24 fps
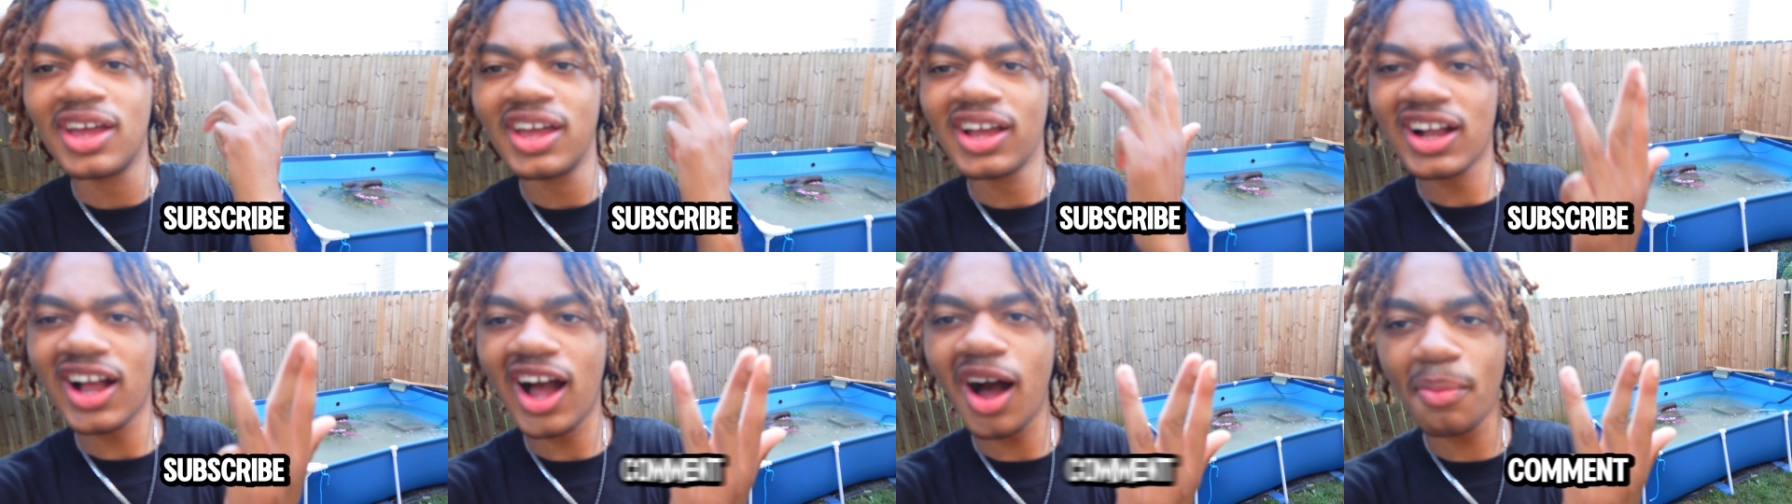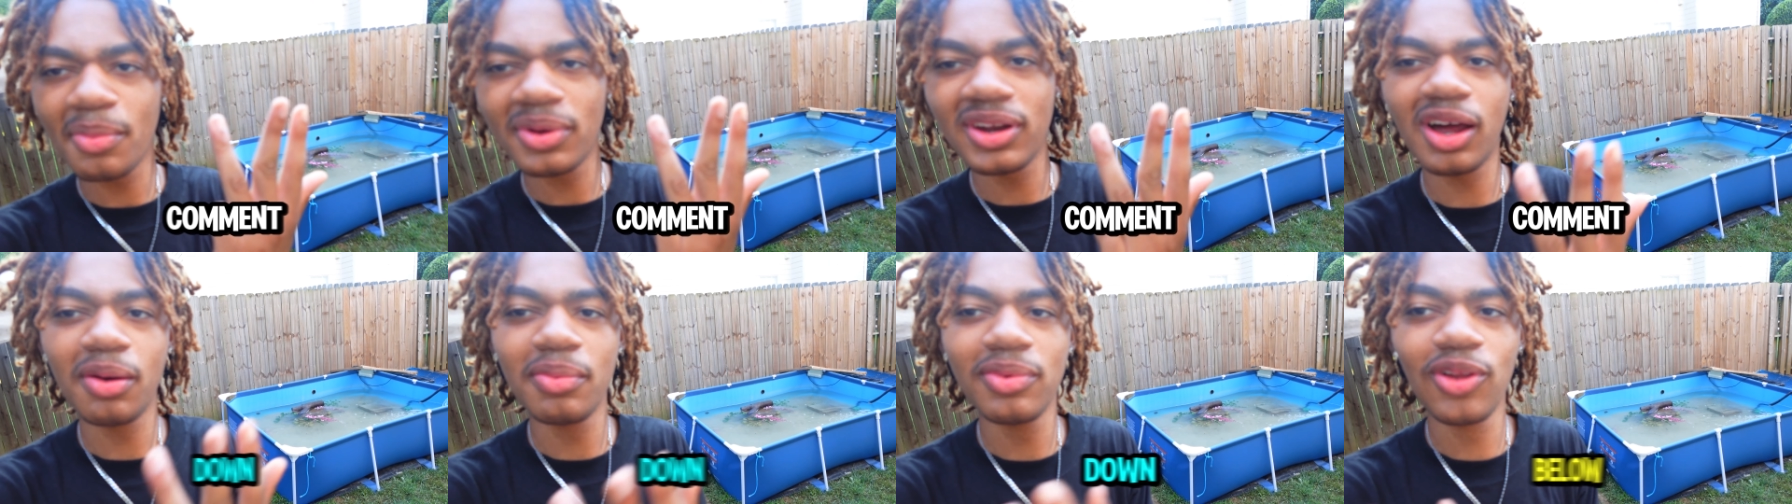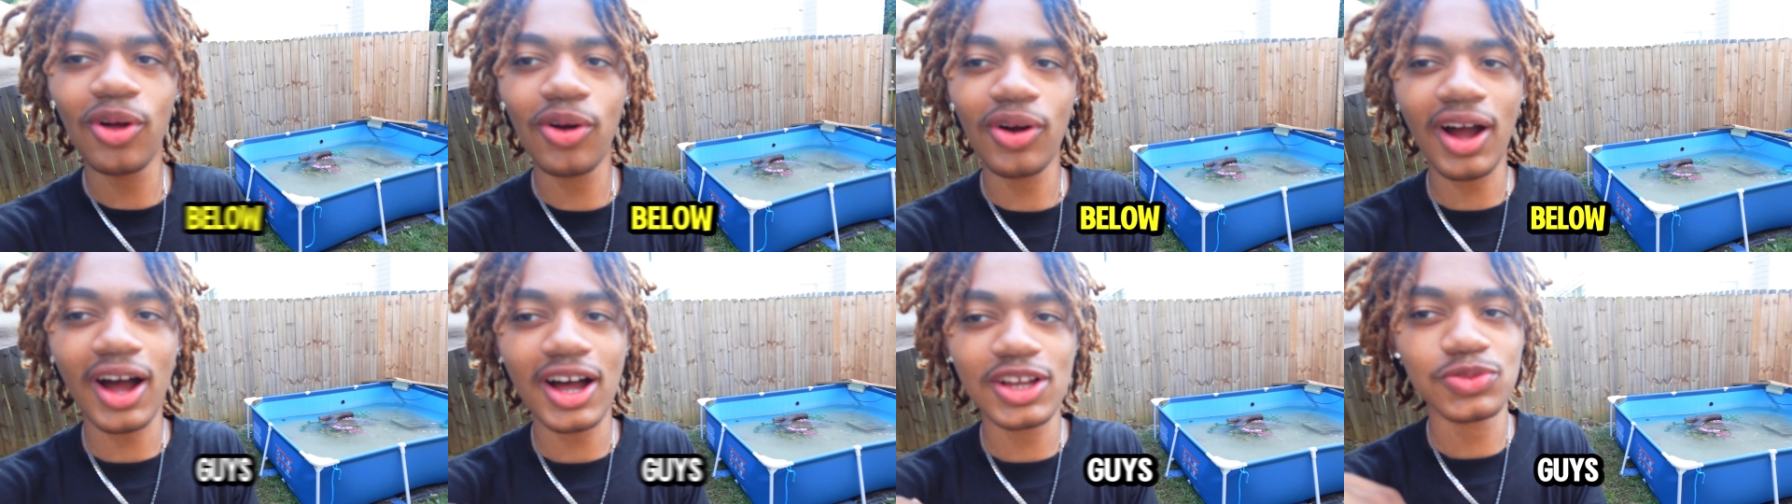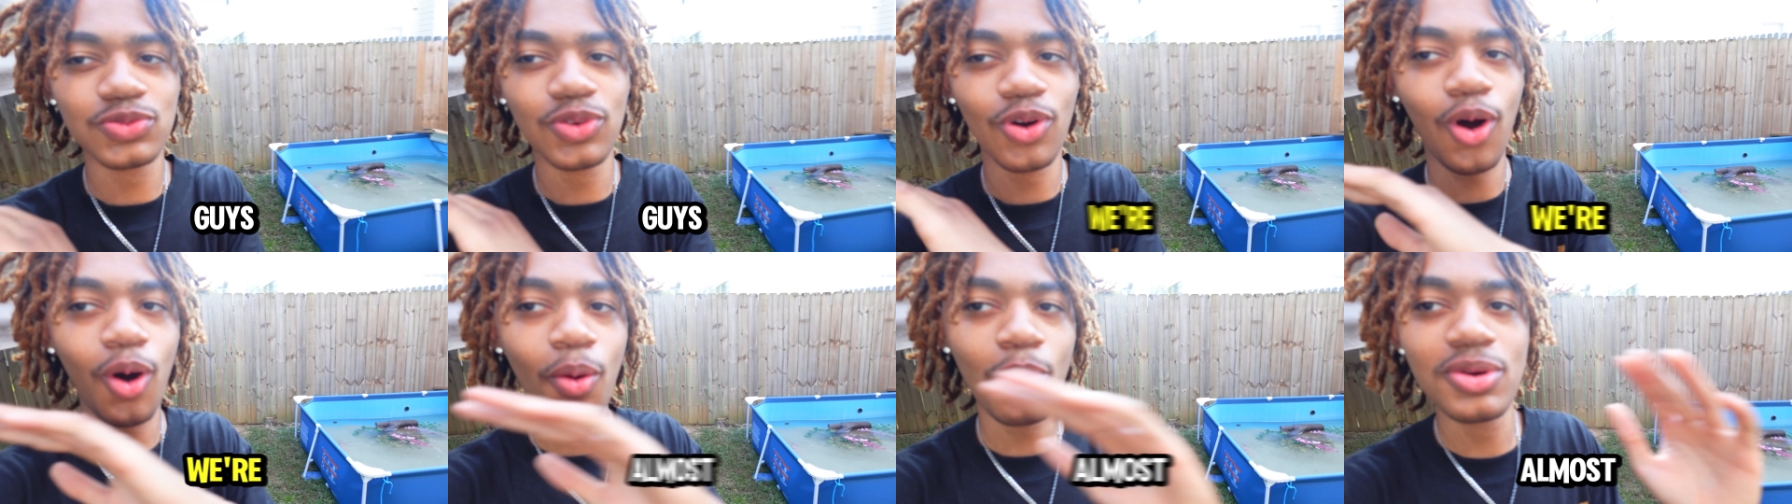comment down below guys
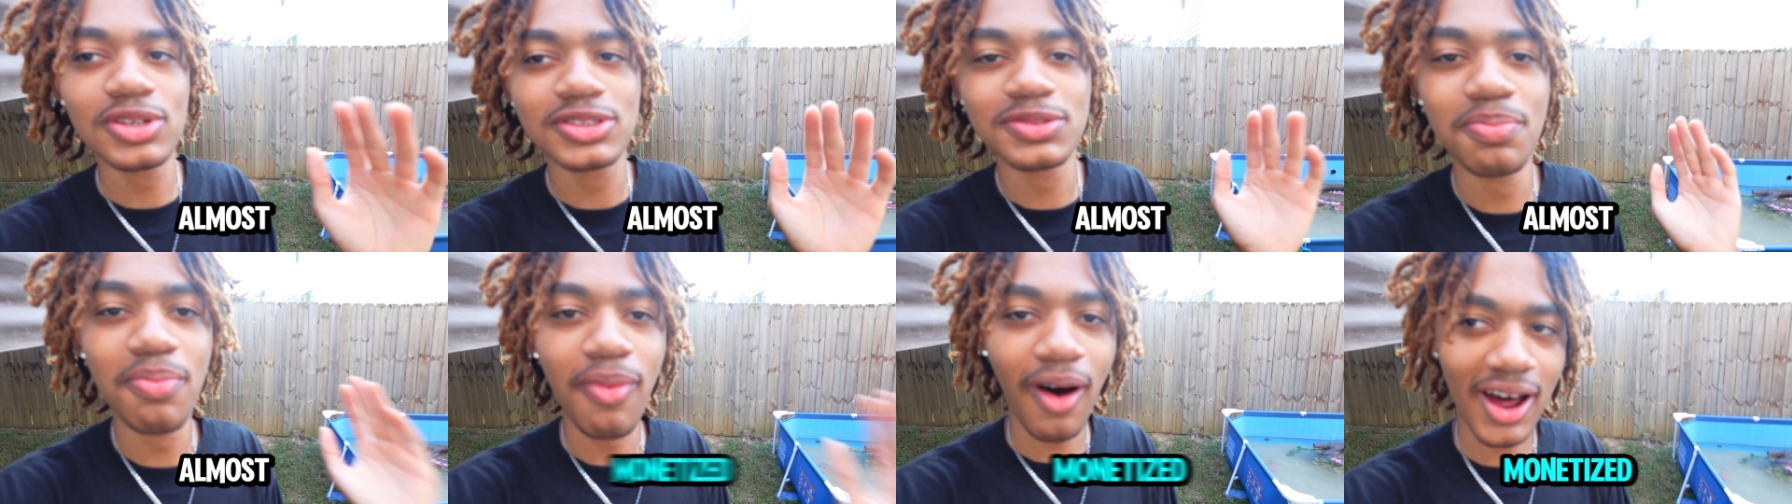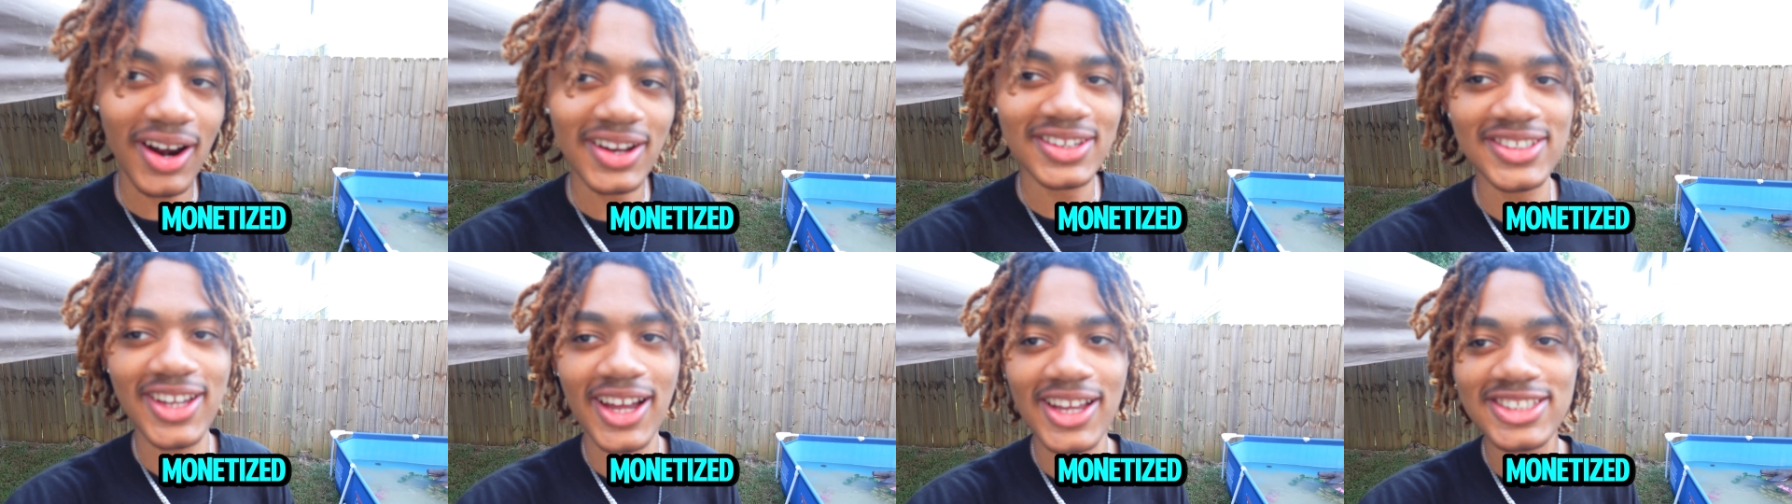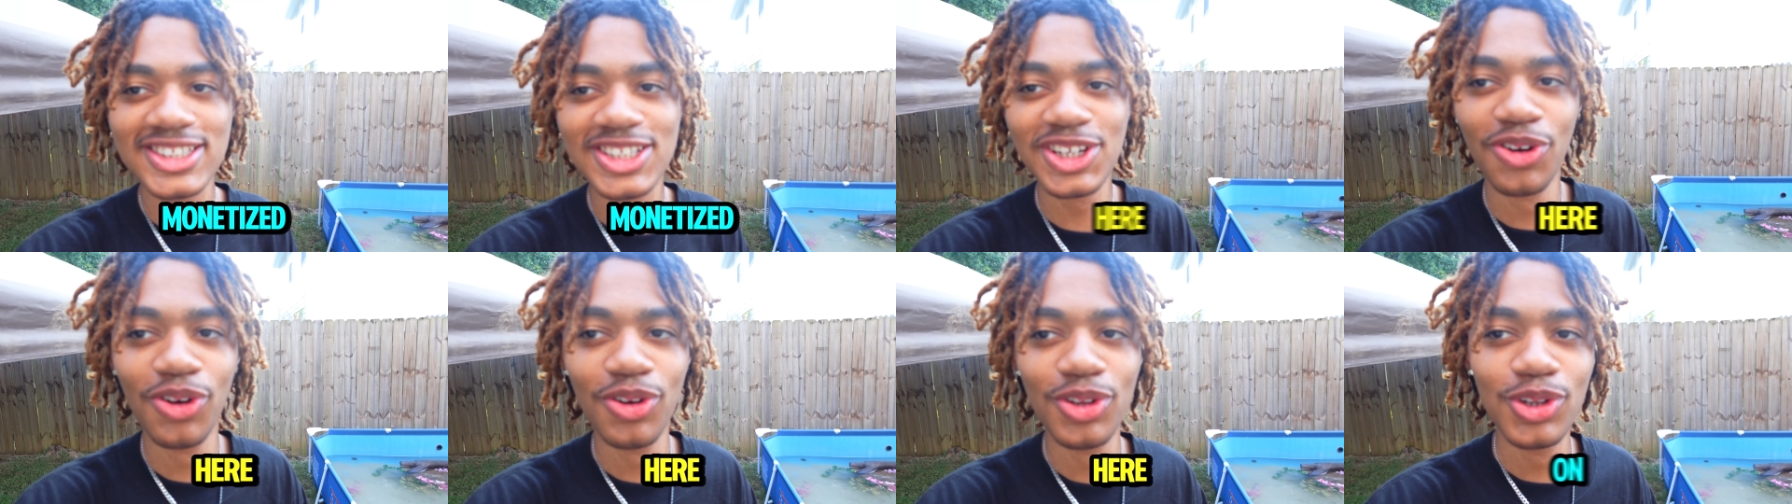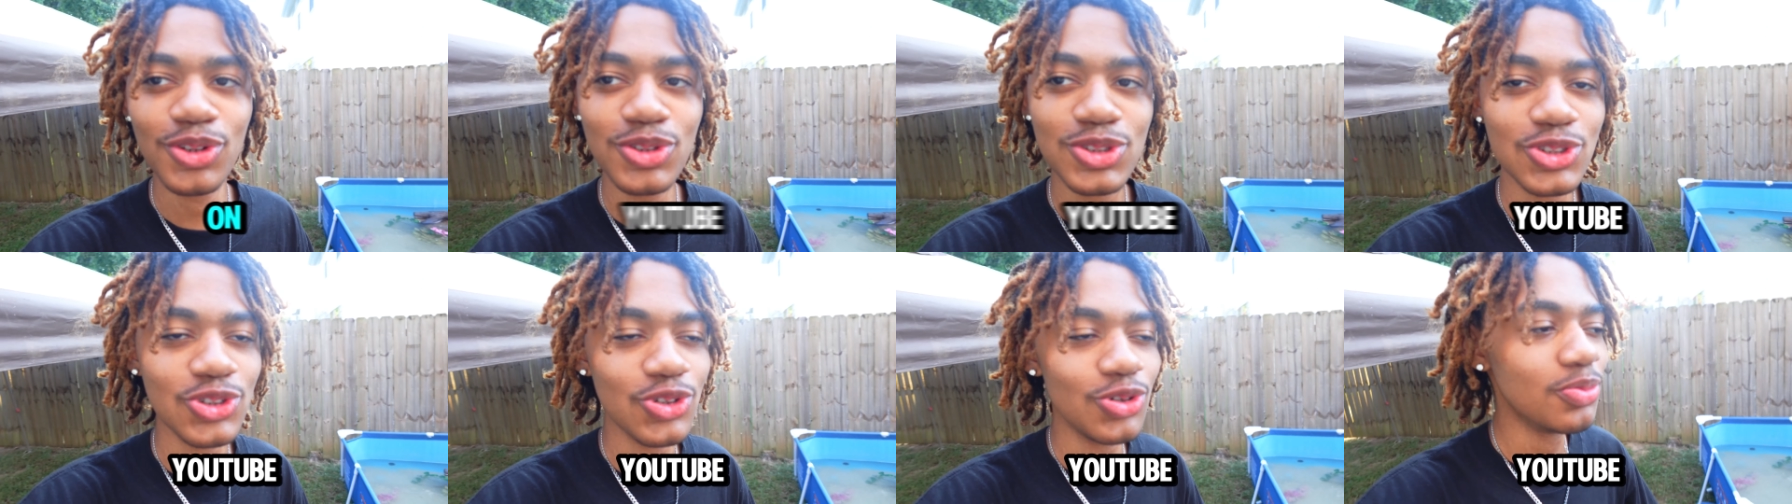we're almost monetized here on
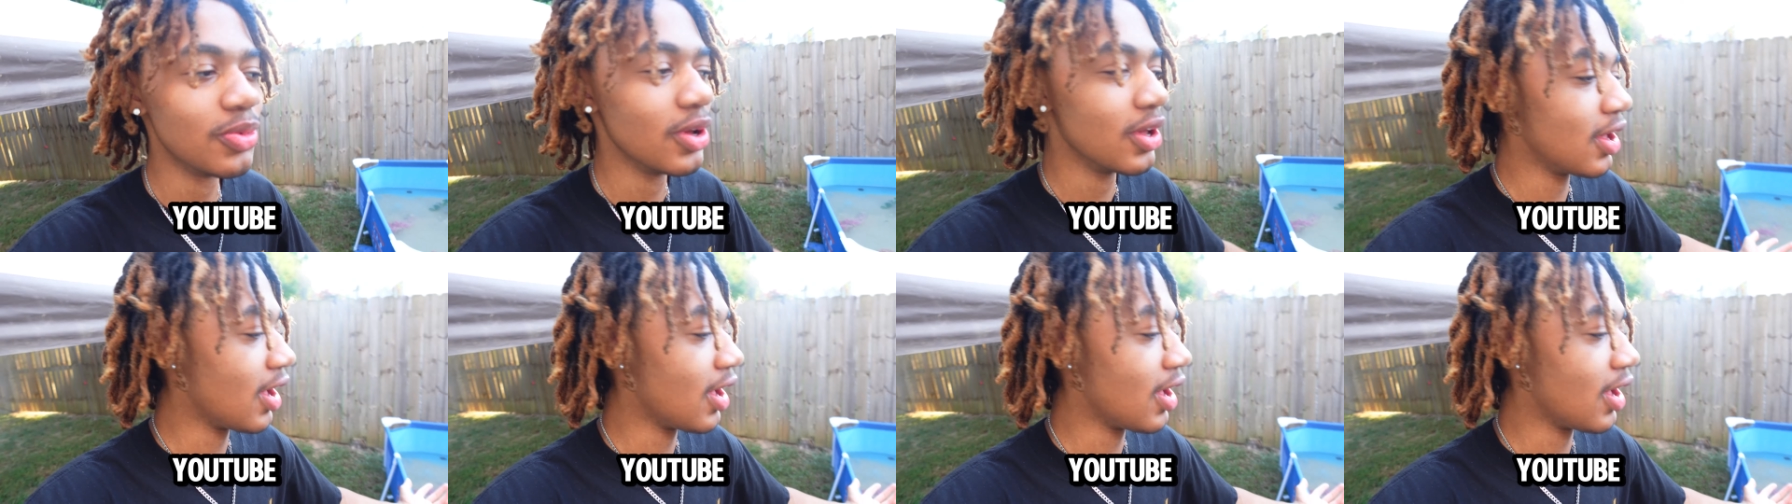youtube